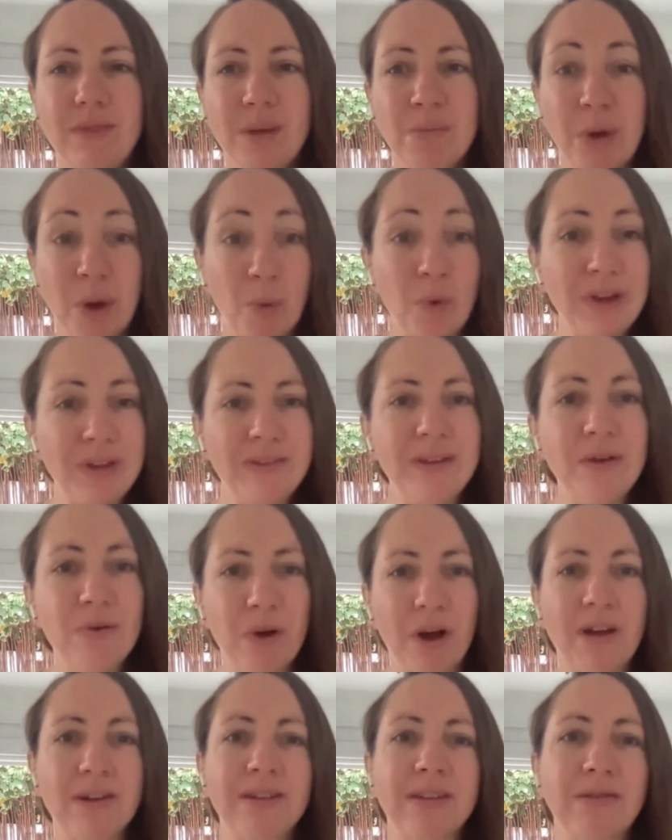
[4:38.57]
But we see
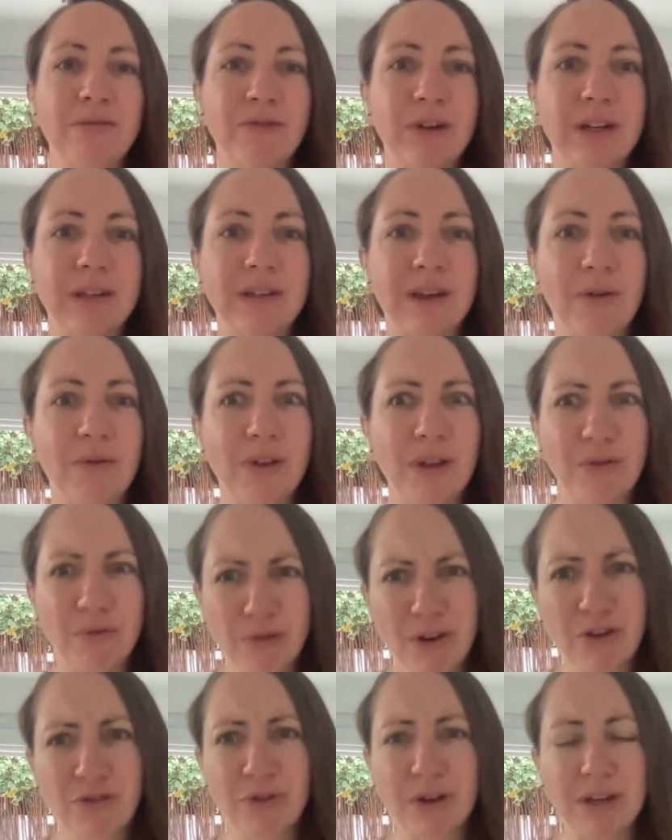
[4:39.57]
Ross and Friends get really
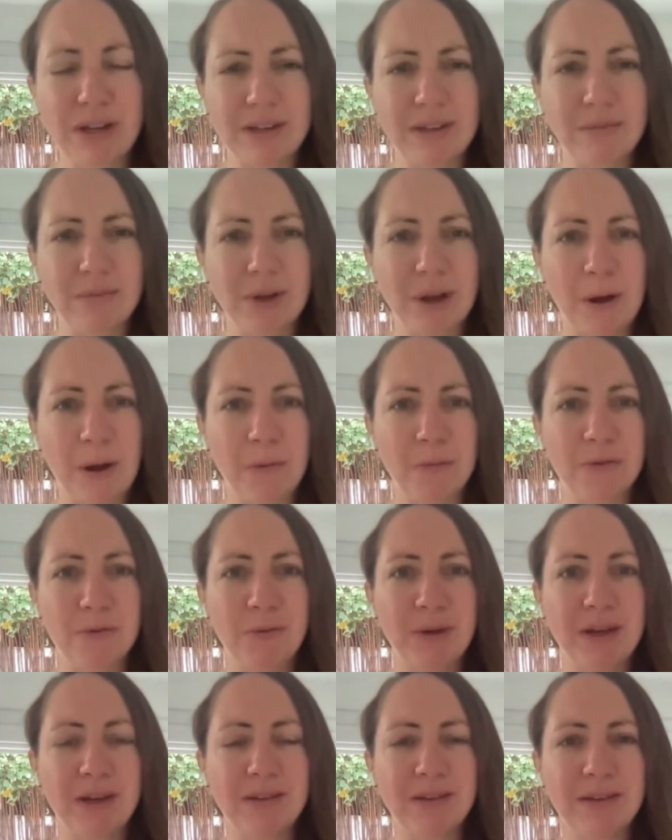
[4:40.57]
frustrated sometimes
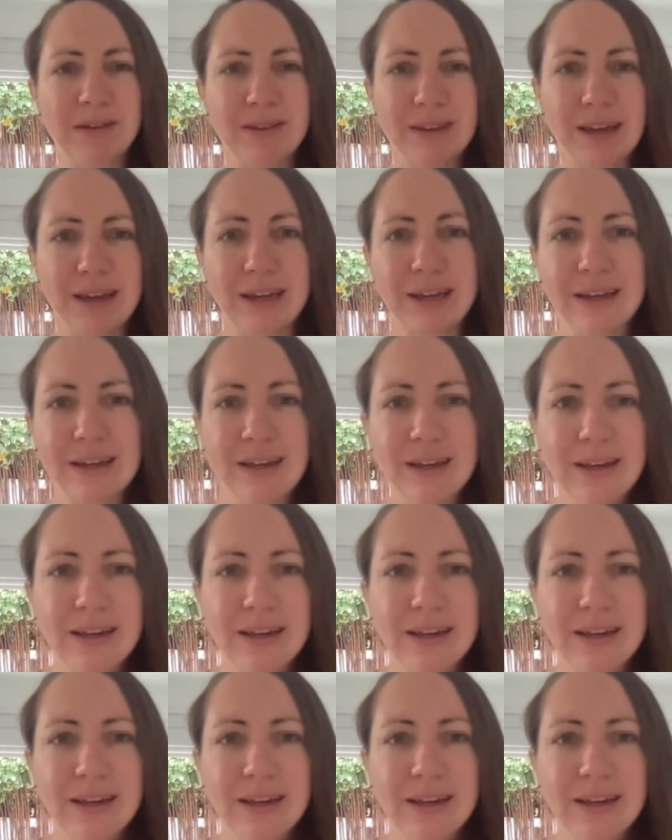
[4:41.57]
because it's like,